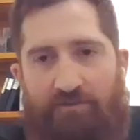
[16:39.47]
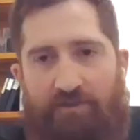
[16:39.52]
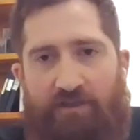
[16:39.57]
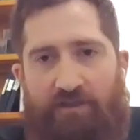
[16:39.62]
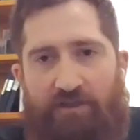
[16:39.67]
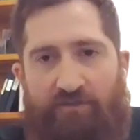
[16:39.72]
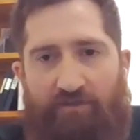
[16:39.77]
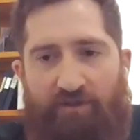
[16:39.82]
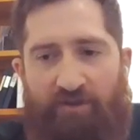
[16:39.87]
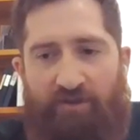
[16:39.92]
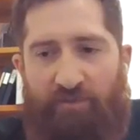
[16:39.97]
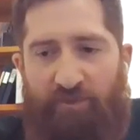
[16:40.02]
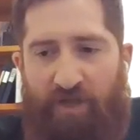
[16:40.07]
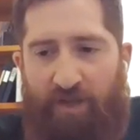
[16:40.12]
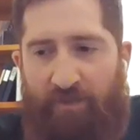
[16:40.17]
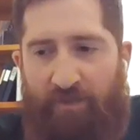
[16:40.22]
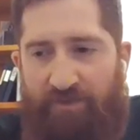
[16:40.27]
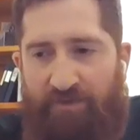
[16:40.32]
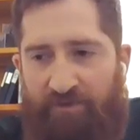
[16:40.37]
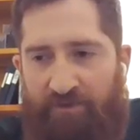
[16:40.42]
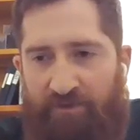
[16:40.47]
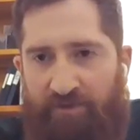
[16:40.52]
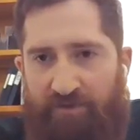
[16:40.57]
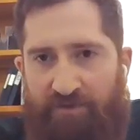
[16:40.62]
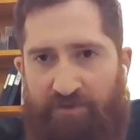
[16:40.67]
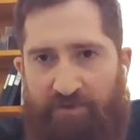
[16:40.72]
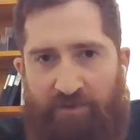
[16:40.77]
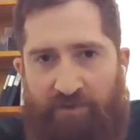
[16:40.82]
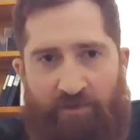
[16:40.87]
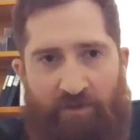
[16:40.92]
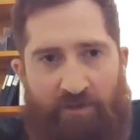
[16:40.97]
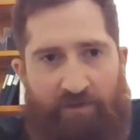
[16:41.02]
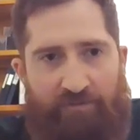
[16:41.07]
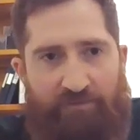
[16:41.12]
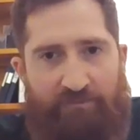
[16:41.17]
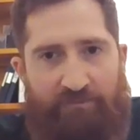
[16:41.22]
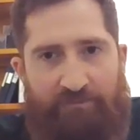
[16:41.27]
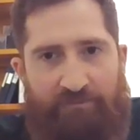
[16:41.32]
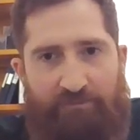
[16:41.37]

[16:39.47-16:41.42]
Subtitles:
Thank you for giving me the opportunity. This has been great.